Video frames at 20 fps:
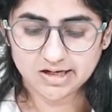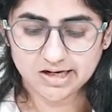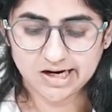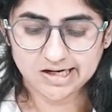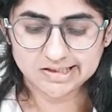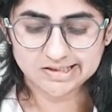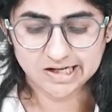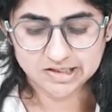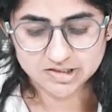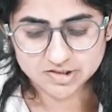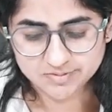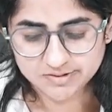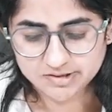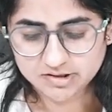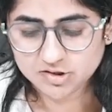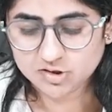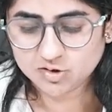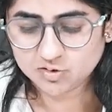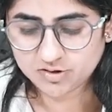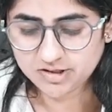
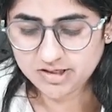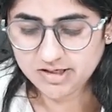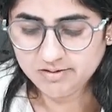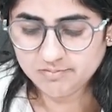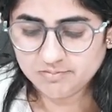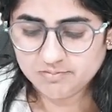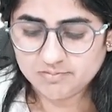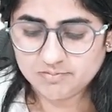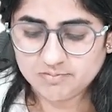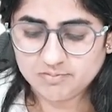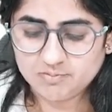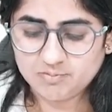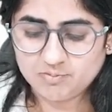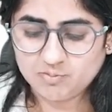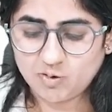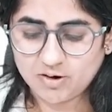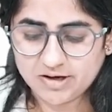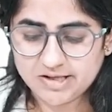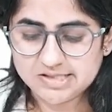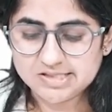attachment theory
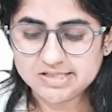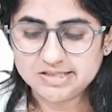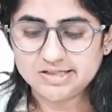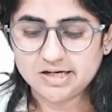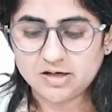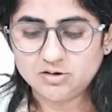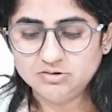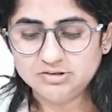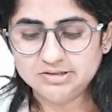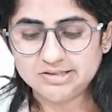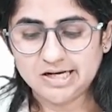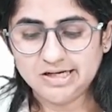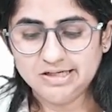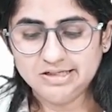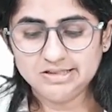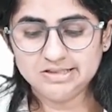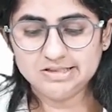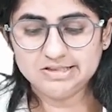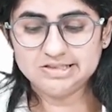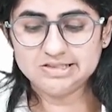points it out that
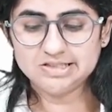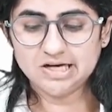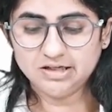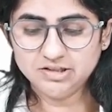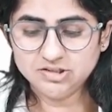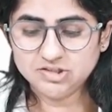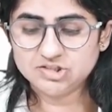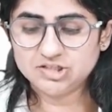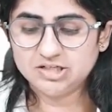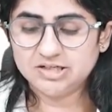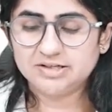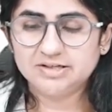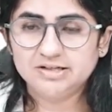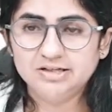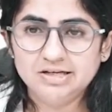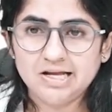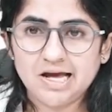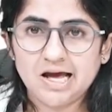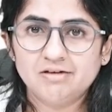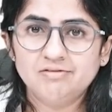young
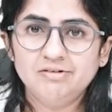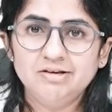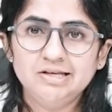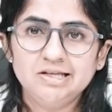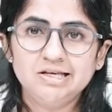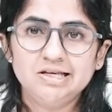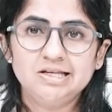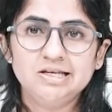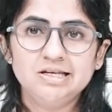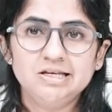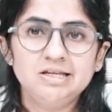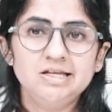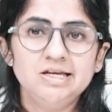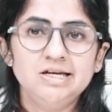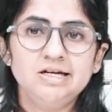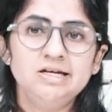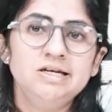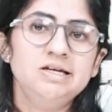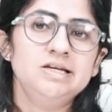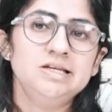children have an
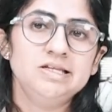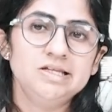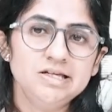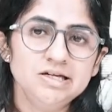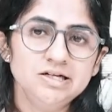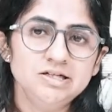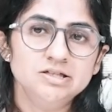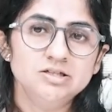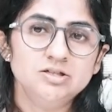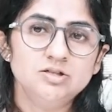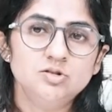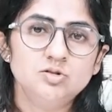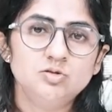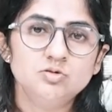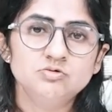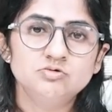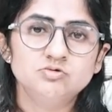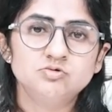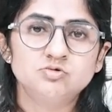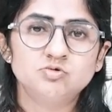innate need
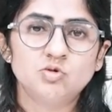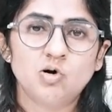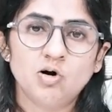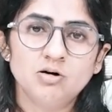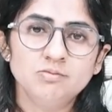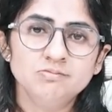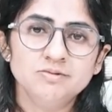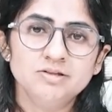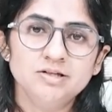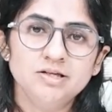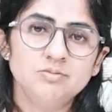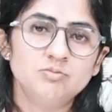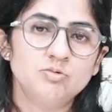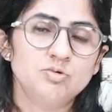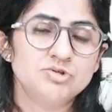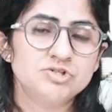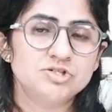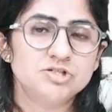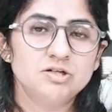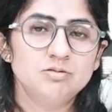to form the
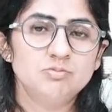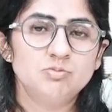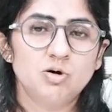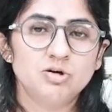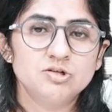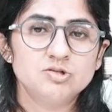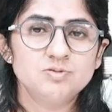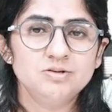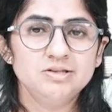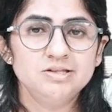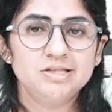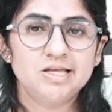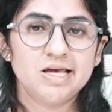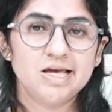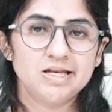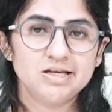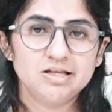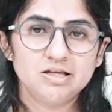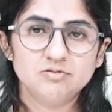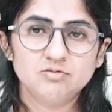emotional bonds with
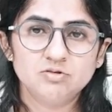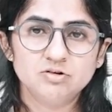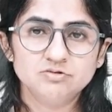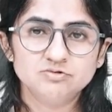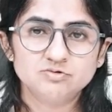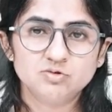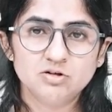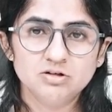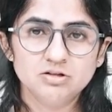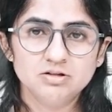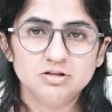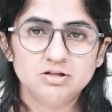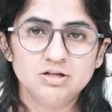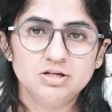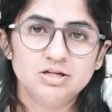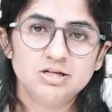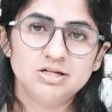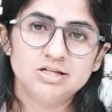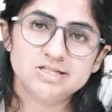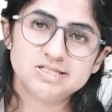caregiver for
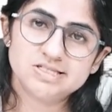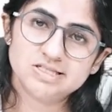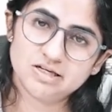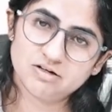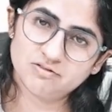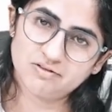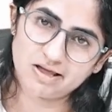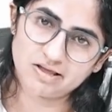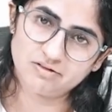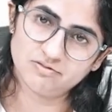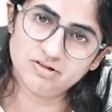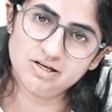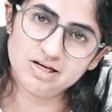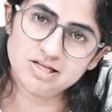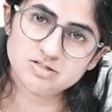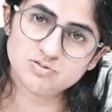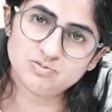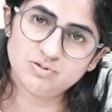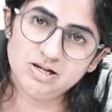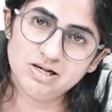survival
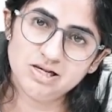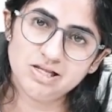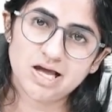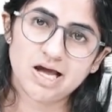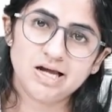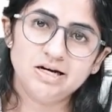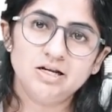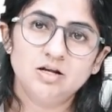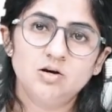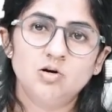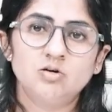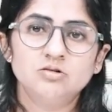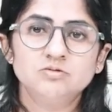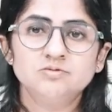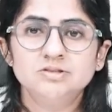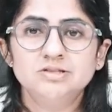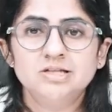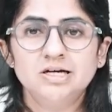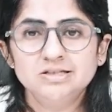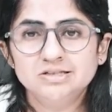as well, and along
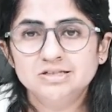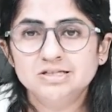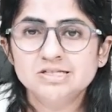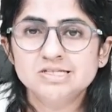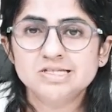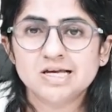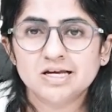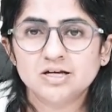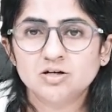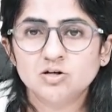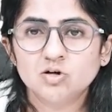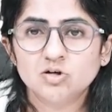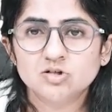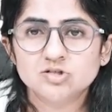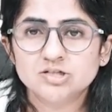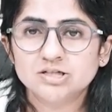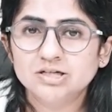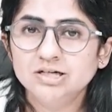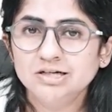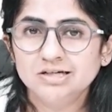with that the
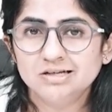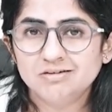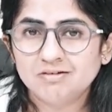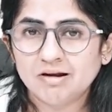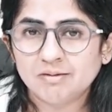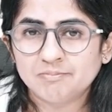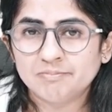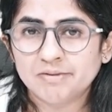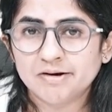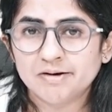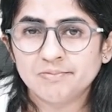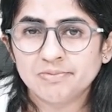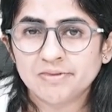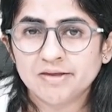psychological development.